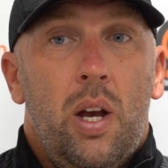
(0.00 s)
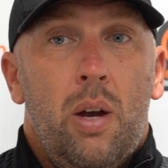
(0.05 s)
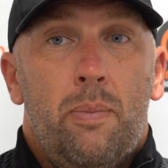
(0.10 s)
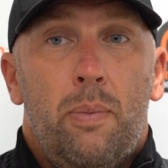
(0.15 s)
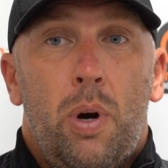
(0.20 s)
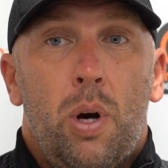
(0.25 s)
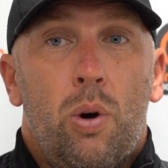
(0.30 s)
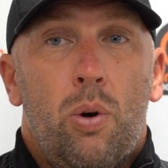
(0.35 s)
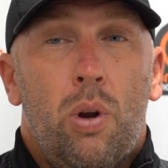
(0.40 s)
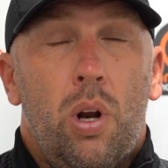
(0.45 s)

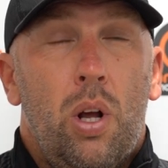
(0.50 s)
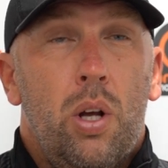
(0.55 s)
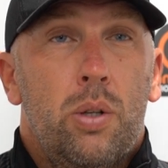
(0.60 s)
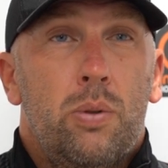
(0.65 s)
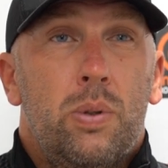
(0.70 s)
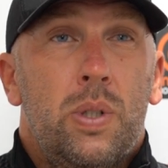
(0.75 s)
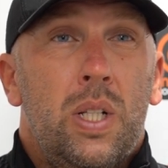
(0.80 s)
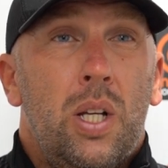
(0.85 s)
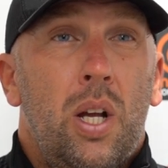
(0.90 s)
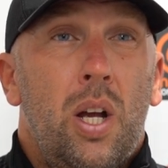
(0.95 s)
Michael Class
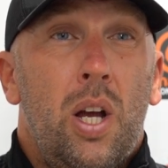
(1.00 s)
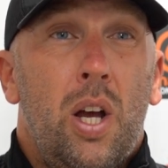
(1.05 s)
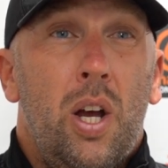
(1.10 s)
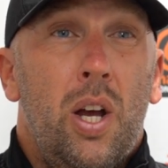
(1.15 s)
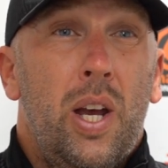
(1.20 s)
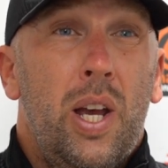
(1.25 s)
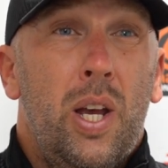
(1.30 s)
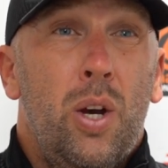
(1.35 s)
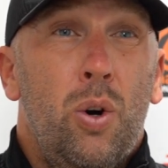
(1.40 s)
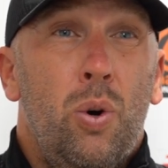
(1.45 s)
was
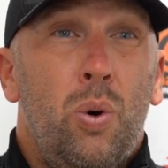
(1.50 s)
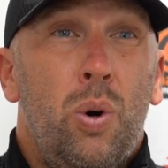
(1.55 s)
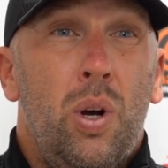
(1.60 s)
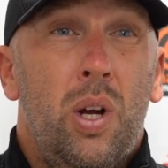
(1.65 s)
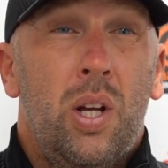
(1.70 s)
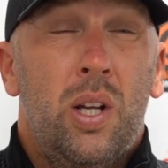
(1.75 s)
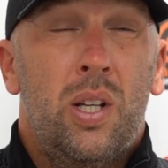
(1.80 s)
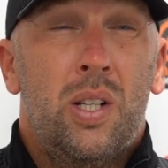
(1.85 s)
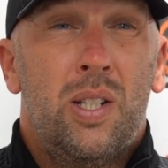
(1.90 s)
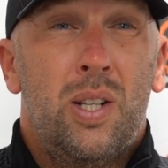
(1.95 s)
ill.
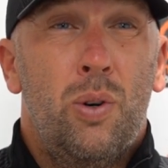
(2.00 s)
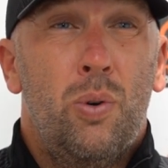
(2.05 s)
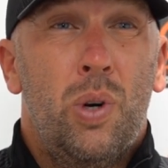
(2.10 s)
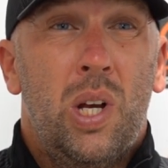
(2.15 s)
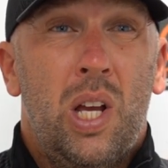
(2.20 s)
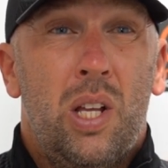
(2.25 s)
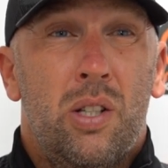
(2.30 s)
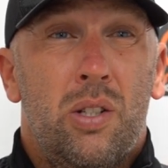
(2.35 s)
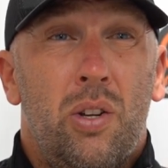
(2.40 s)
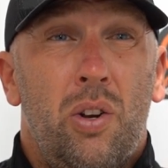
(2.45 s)
He's ill
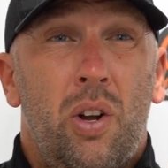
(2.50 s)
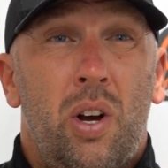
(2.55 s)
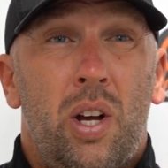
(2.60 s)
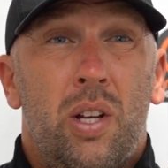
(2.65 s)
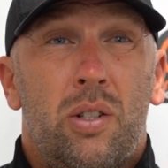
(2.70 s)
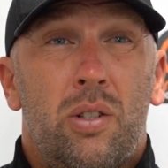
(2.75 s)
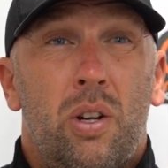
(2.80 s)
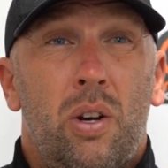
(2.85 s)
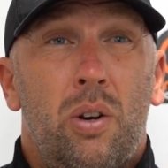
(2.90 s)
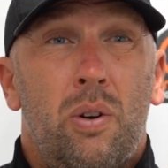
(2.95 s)
again
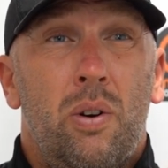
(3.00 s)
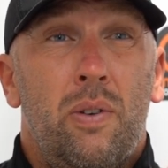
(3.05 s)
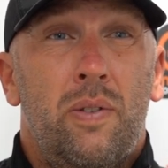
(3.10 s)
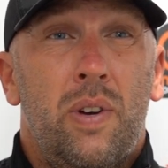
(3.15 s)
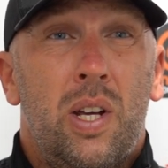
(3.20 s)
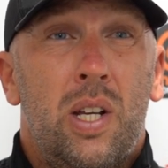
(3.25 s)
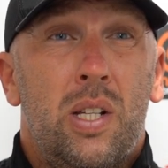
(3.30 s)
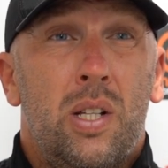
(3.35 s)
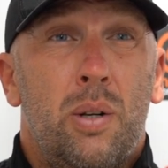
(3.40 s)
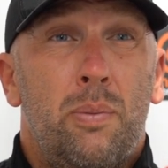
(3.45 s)
tonight, so I
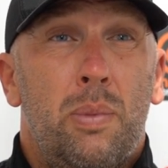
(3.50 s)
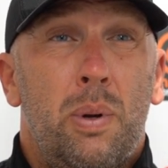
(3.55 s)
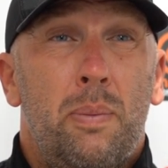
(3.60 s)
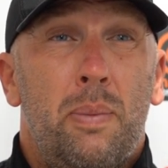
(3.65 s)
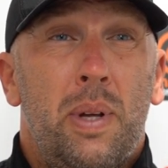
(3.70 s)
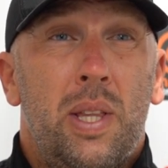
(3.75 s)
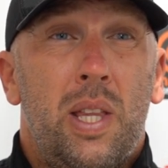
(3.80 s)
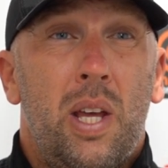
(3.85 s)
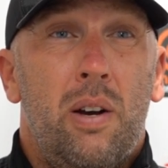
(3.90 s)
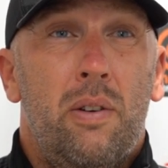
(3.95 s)
think he's going to be a
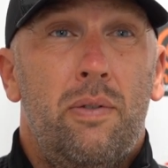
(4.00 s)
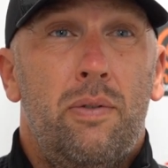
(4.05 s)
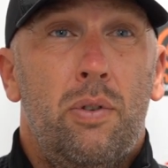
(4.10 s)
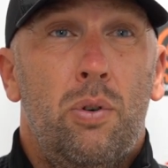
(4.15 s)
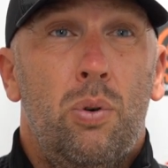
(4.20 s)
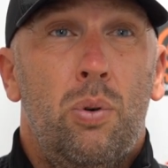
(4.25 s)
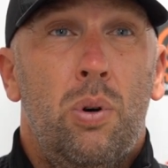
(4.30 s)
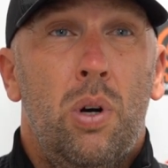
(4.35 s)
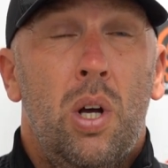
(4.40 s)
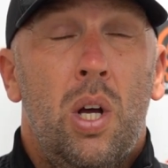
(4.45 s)
bit
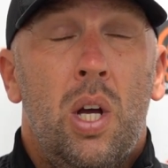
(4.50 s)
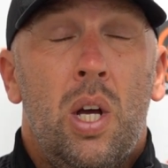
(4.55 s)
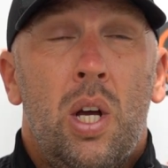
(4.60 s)
doubtful